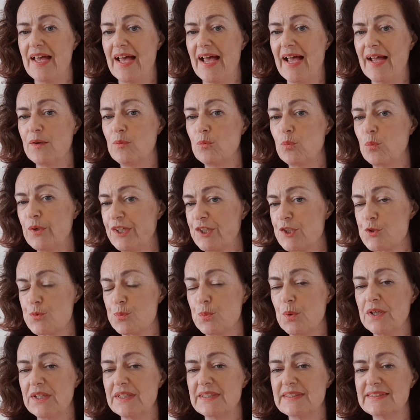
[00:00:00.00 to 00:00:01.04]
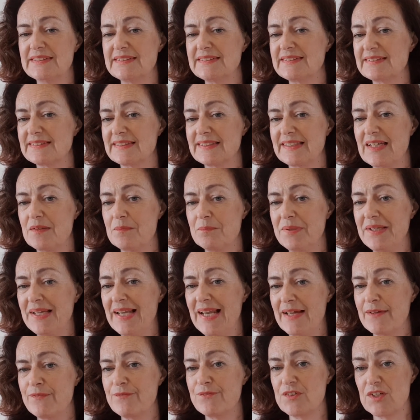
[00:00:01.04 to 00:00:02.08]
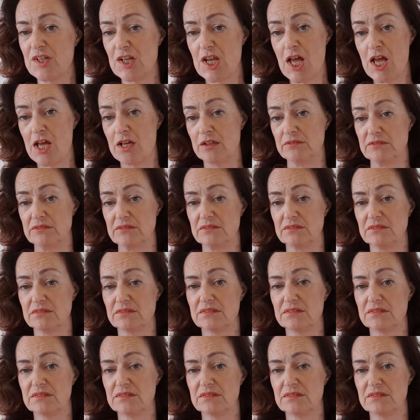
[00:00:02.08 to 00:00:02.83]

and which ones can be left alone.